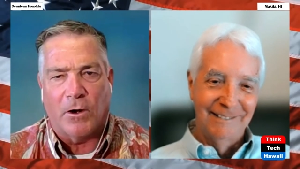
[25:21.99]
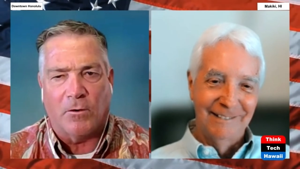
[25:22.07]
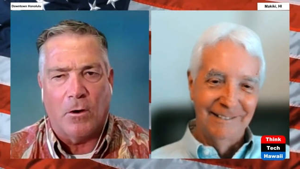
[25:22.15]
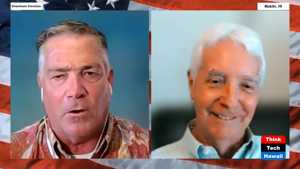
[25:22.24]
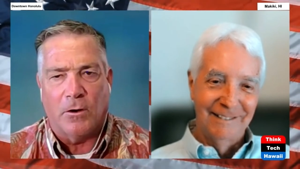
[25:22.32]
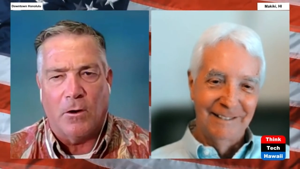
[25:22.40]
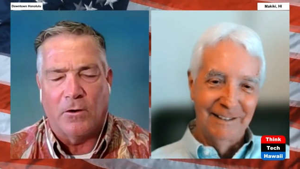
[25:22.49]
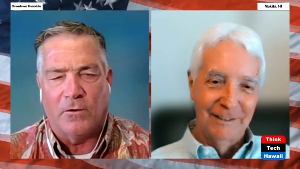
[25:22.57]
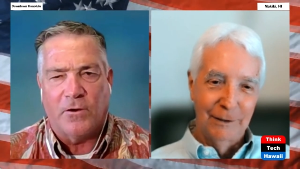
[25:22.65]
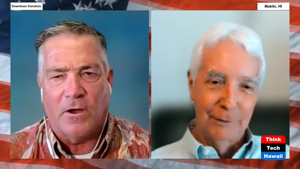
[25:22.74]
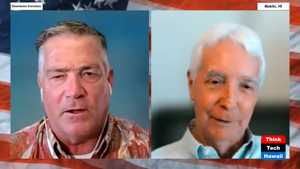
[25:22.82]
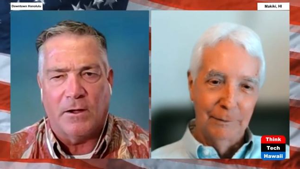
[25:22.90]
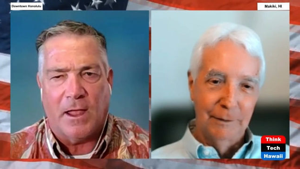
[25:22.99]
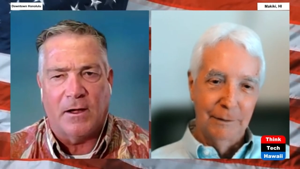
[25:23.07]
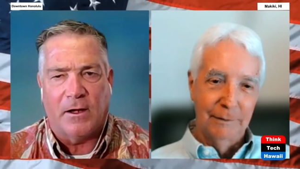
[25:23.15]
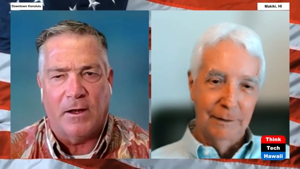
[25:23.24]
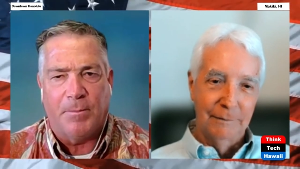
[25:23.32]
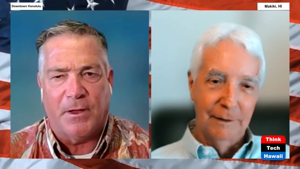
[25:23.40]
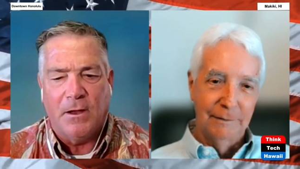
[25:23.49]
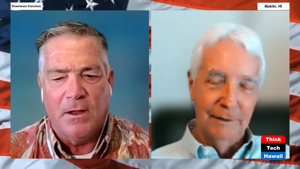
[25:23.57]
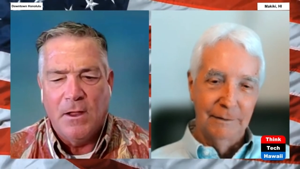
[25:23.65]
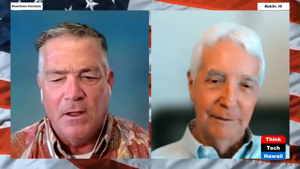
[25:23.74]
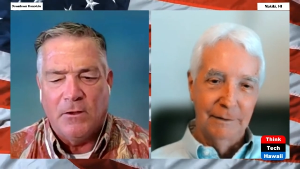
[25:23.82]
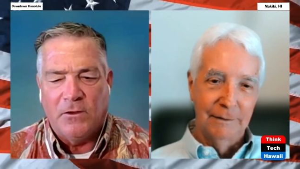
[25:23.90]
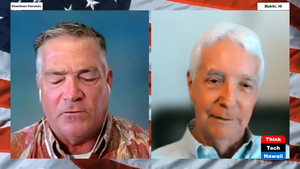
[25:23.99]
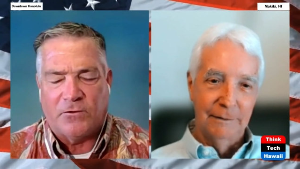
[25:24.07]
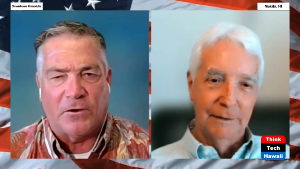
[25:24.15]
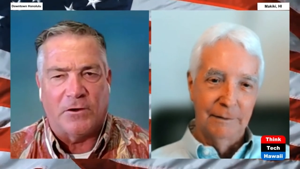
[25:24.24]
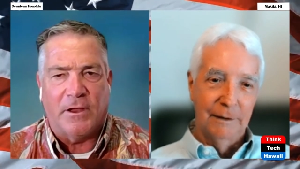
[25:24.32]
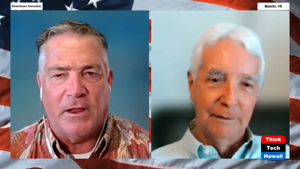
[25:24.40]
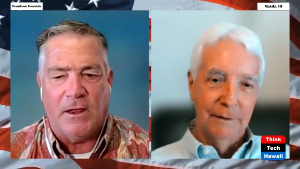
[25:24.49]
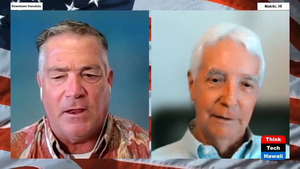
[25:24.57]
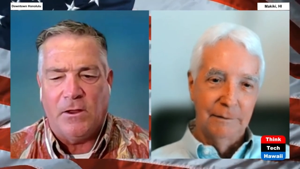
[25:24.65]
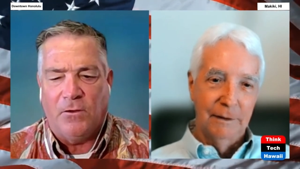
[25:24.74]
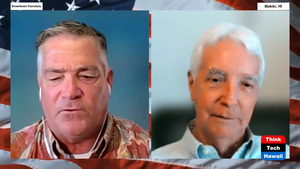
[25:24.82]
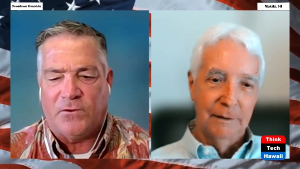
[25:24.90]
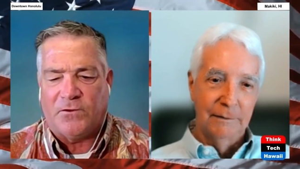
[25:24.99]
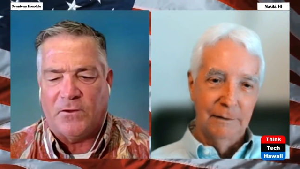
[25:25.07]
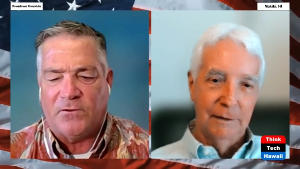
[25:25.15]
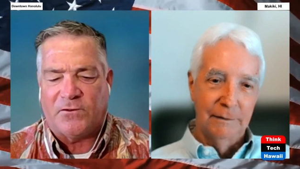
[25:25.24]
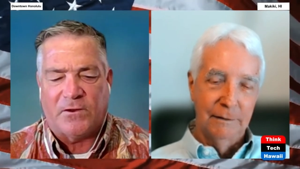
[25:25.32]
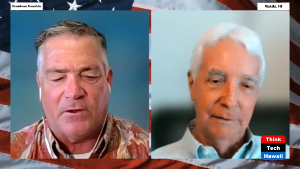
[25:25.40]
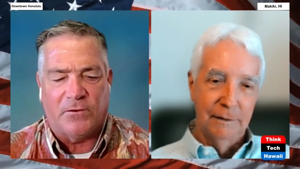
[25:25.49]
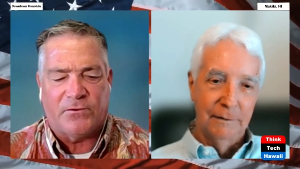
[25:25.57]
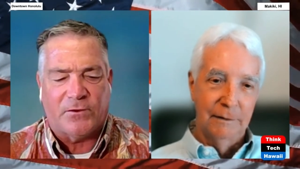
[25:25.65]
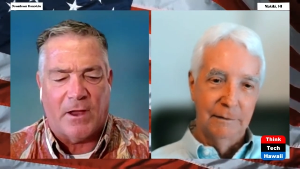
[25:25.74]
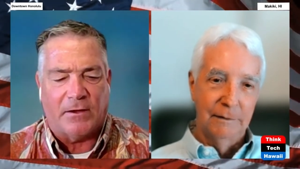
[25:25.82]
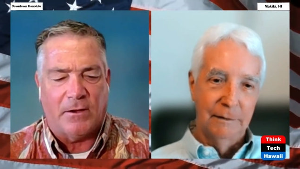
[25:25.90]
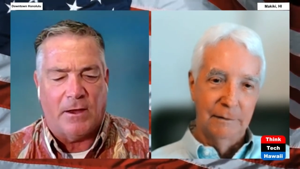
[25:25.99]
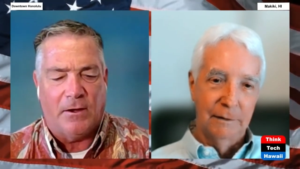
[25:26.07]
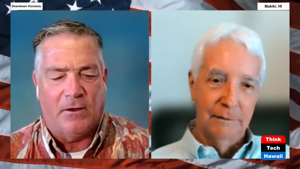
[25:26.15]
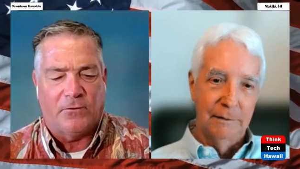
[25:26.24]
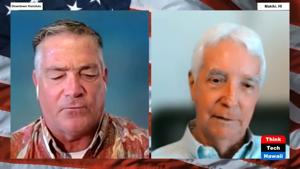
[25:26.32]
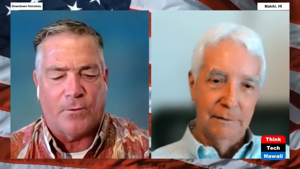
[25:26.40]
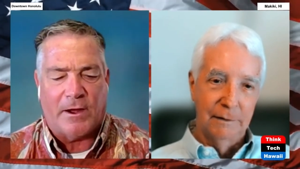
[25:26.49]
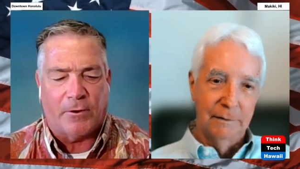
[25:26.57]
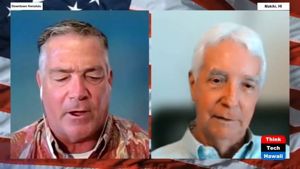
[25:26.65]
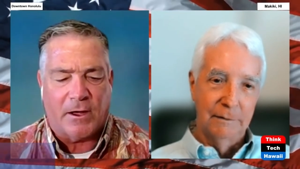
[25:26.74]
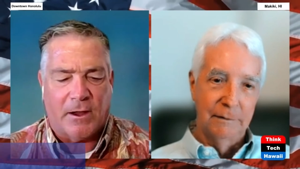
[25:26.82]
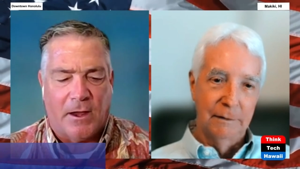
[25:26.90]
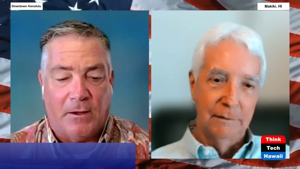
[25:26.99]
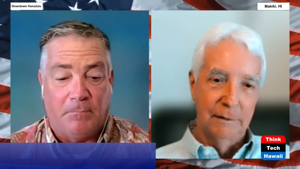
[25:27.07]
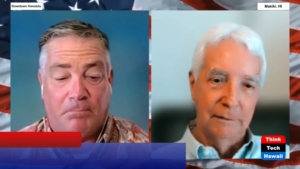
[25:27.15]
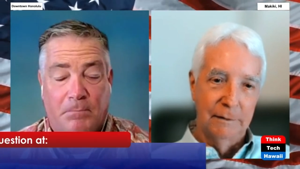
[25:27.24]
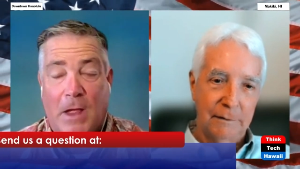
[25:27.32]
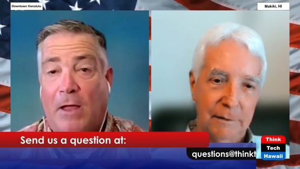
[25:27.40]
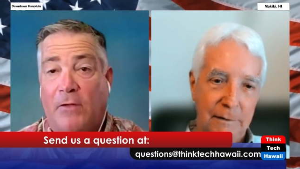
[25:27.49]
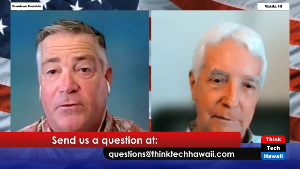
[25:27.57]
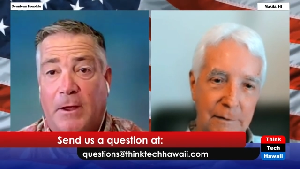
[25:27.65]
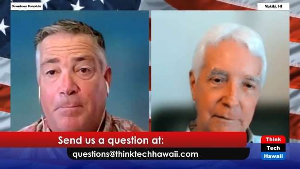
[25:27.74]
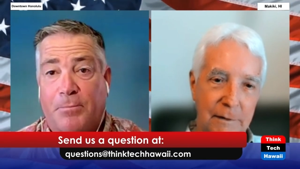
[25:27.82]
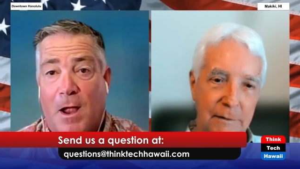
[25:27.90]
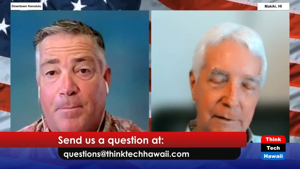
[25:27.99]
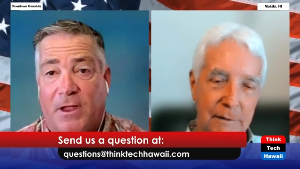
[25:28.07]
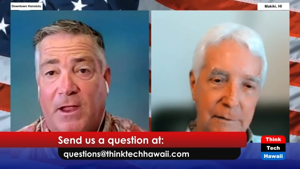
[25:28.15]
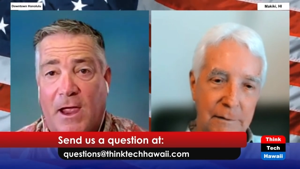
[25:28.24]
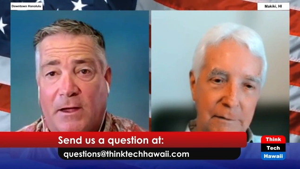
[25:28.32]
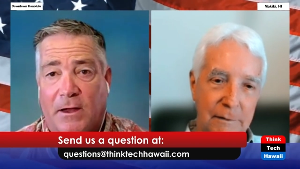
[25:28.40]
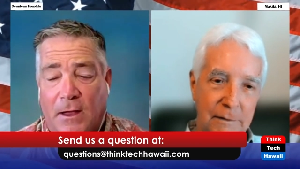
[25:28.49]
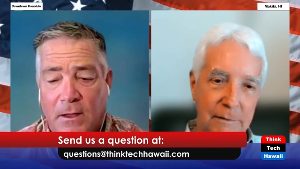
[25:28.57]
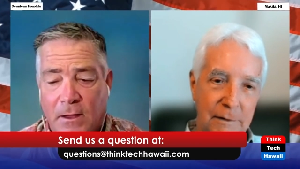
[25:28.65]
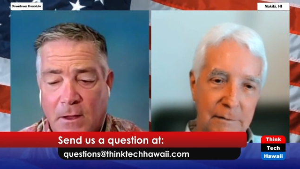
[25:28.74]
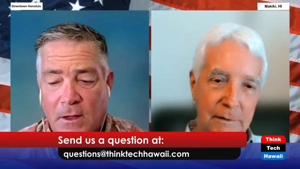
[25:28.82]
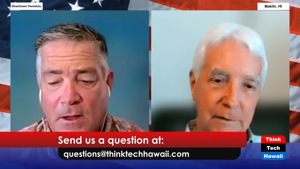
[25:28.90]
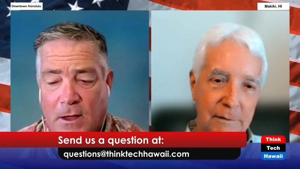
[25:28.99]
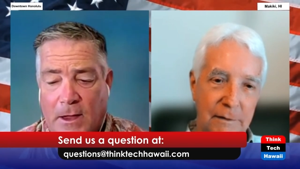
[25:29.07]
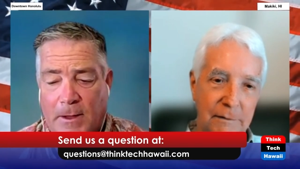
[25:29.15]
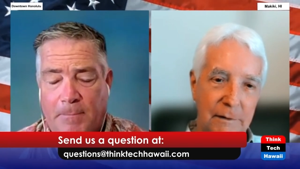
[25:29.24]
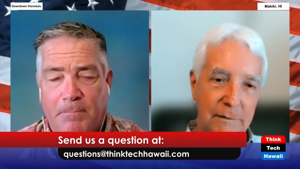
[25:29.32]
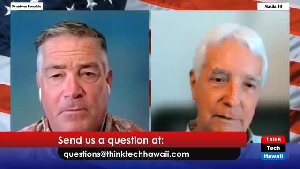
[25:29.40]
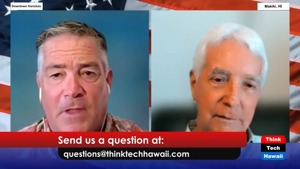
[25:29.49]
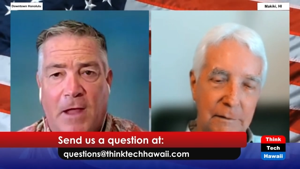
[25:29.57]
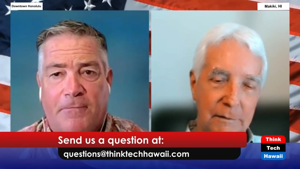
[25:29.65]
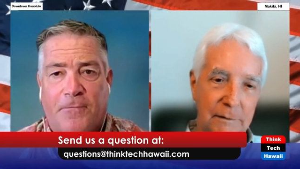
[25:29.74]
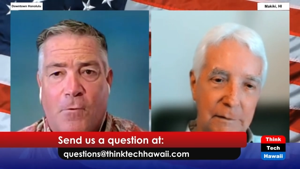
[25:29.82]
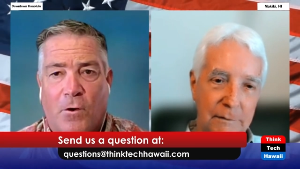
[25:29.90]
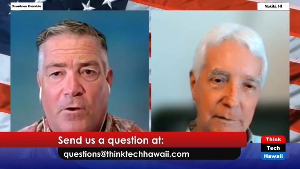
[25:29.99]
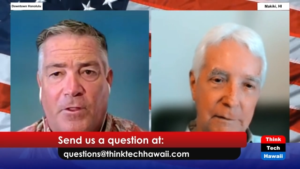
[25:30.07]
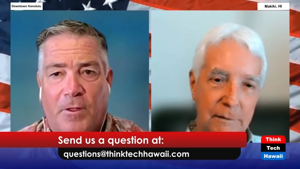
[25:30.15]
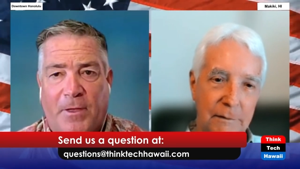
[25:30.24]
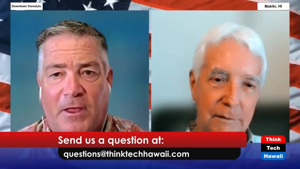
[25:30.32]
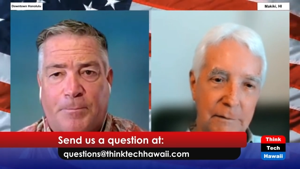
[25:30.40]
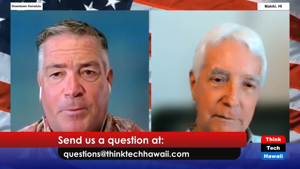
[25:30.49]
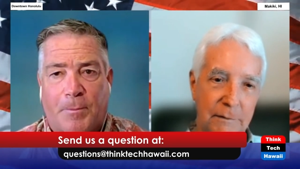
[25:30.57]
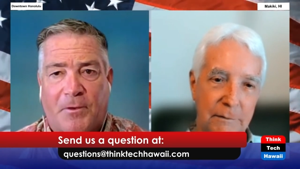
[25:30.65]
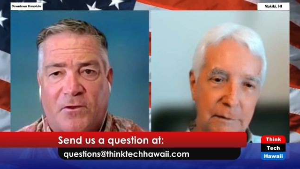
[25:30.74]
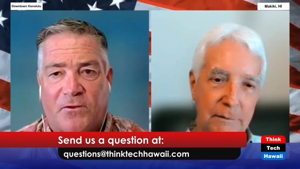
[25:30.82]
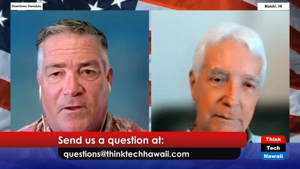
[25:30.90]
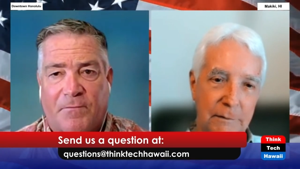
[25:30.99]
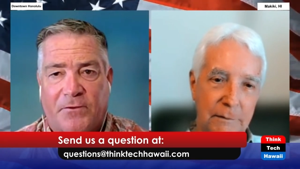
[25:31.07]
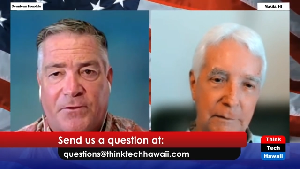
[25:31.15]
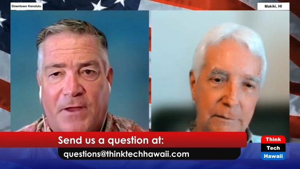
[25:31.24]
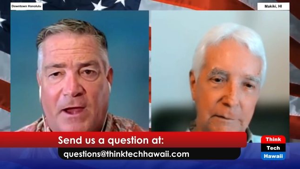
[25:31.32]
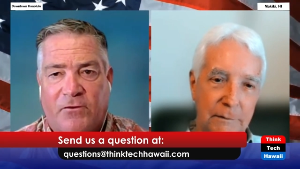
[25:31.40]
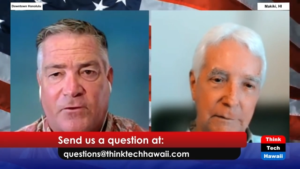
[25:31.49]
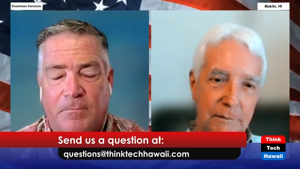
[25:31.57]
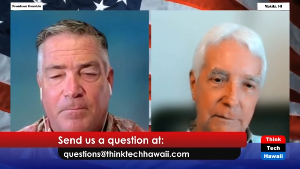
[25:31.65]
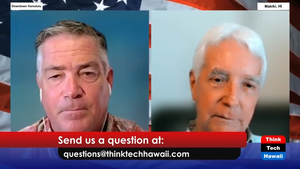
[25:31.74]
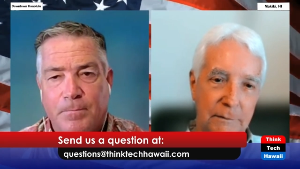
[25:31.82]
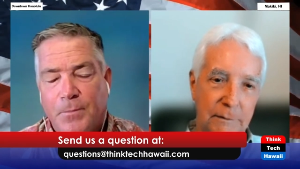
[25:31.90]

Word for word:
Speaker 1: or, or, or John Kennedy, but certainly he uses his skill set and his rhetoric and I'll say propaganda, um, not for the best purposes of this nation,